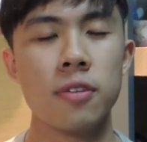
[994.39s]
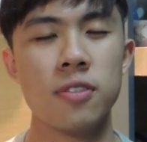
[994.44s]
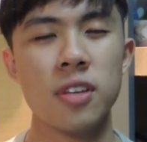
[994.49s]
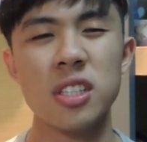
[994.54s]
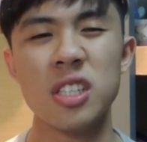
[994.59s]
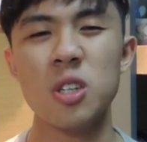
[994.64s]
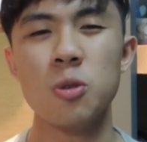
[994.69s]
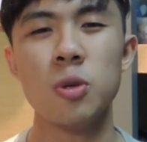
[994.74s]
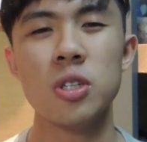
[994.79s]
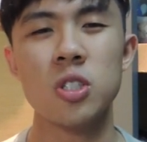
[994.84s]

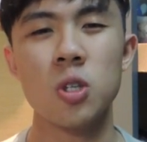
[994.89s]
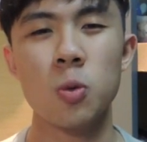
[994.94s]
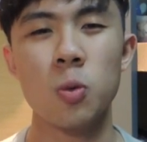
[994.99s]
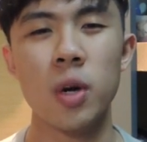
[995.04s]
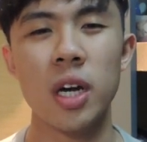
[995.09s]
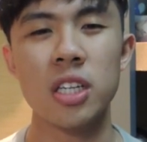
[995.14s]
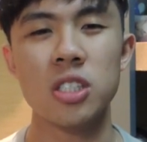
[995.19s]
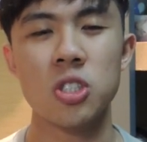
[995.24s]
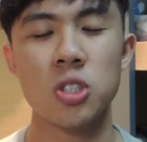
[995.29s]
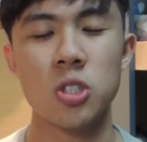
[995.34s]
13 Reasons
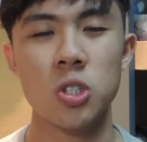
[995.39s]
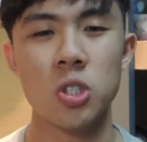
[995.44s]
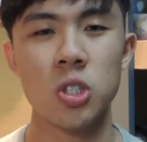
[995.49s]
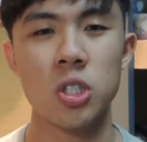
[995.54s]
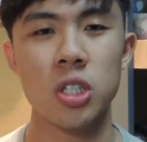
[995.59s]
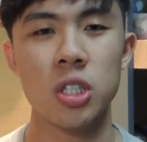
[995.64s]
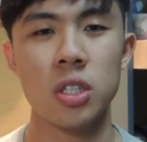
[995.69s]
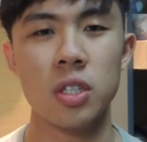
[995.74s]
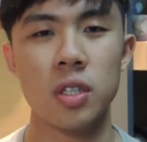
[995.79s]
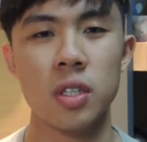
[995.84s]
Why
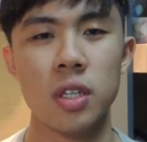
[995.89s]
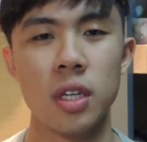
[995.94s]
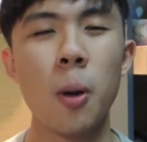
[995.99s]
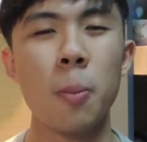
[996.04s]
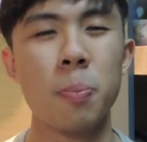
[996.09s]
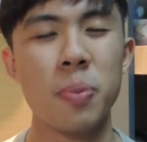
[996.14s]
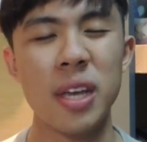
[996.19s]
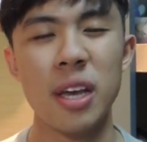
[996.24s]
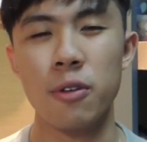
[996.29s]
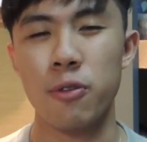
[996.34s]
should
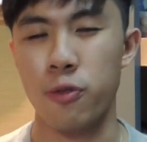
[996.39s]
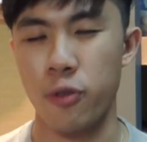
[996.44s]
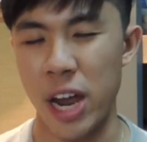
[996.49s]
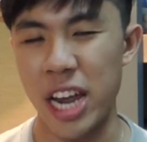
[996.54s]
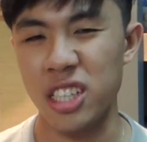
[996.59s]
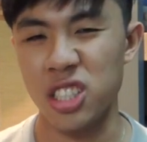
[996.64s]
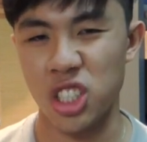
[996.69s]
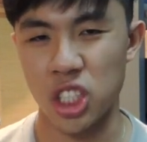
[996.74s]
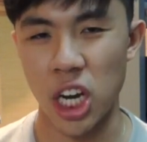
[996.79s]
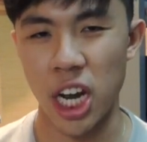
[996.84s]
not be a
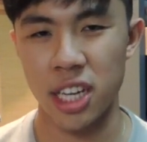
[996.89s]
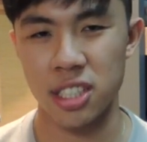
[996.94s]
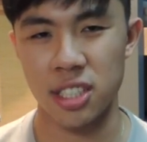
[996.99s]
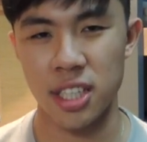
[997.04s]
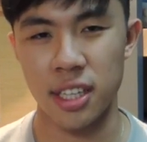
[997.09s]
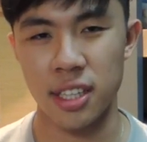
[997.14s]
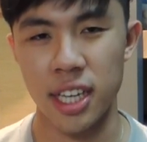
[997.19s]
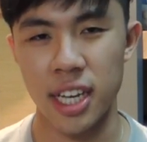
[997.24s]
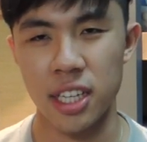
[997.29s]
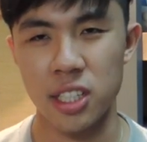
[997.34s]
franchise
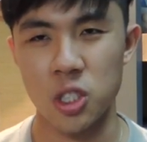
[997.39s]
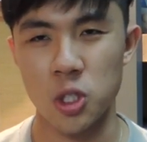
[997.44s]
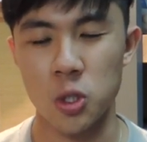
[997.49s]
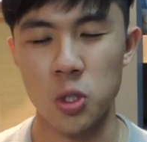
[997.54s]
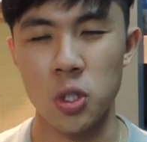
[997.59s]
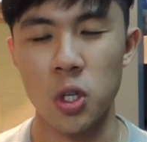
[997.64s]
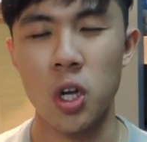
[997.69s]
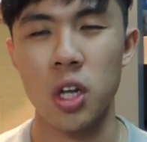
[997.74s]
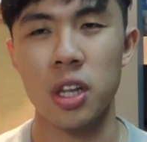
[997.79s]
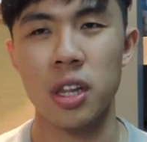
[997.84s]
like that. It
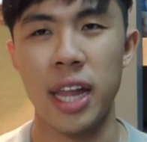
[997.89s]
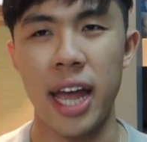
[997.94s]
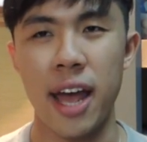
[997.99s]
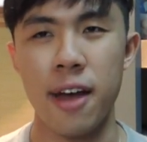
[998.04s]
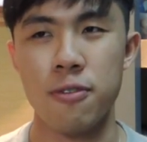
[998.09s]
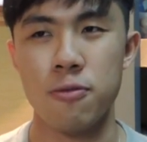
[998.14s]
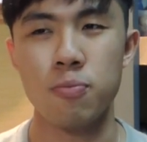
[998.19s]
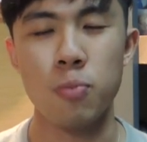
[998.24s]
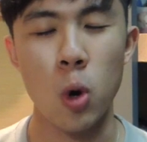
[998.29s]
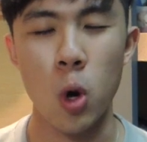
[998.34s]
should not
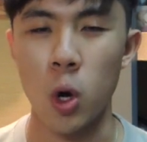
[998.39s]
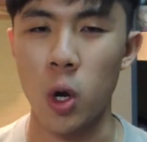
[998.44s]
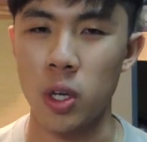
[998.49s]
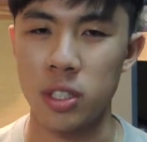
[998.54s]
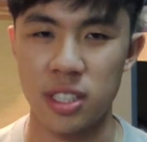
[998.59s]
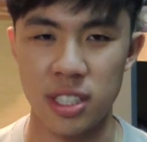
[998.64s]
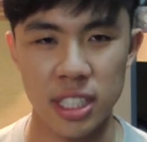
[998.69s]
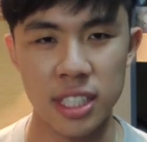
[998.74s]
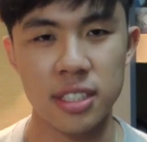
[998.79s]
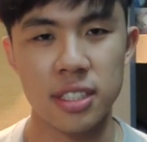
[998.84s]
have more
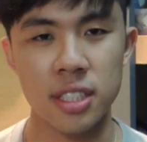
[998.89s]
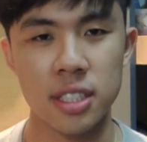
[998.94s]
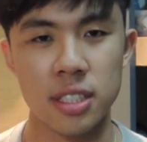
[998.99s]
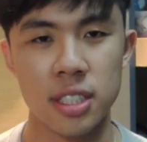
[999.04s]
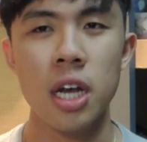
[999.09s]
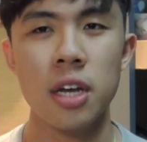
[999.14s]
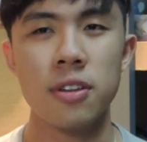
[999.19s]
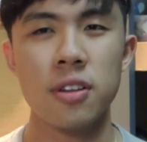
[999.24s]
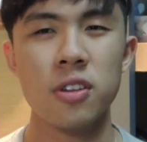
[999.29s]
seasons.